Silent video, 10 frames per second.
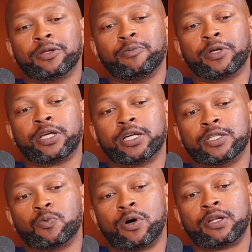
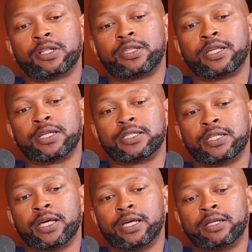because one of the things
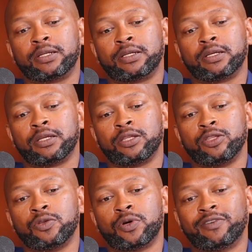that
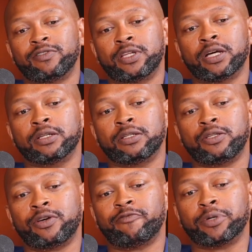you have done,
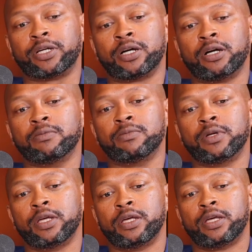you have become
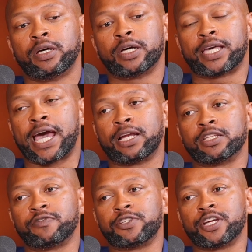a
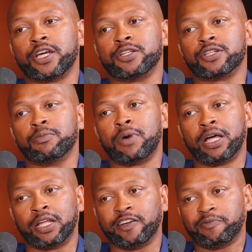catalyst for change in my
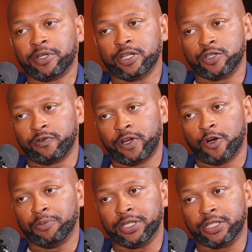life, because you've
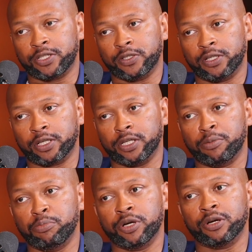helped me to look in the
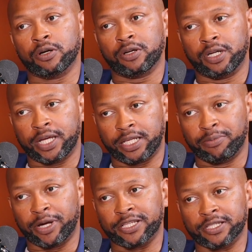mirror on a daily
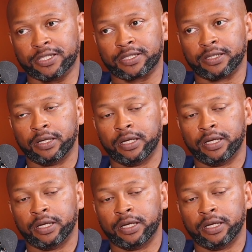basis